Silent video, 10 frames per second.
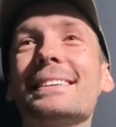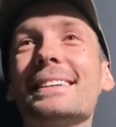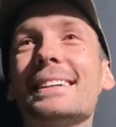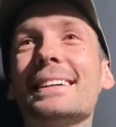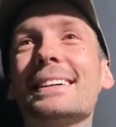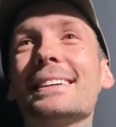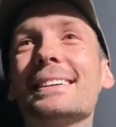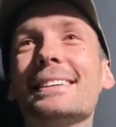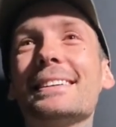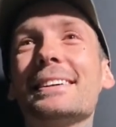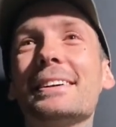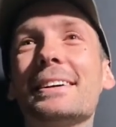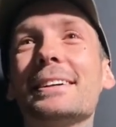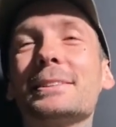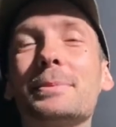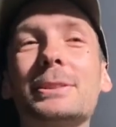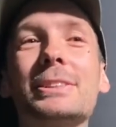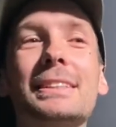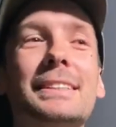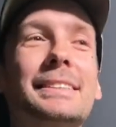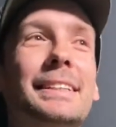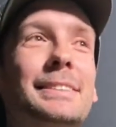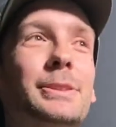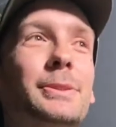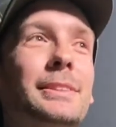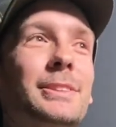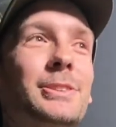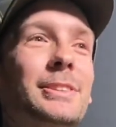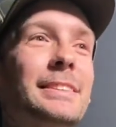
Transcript: Yeah. Especially in the tattoo industry and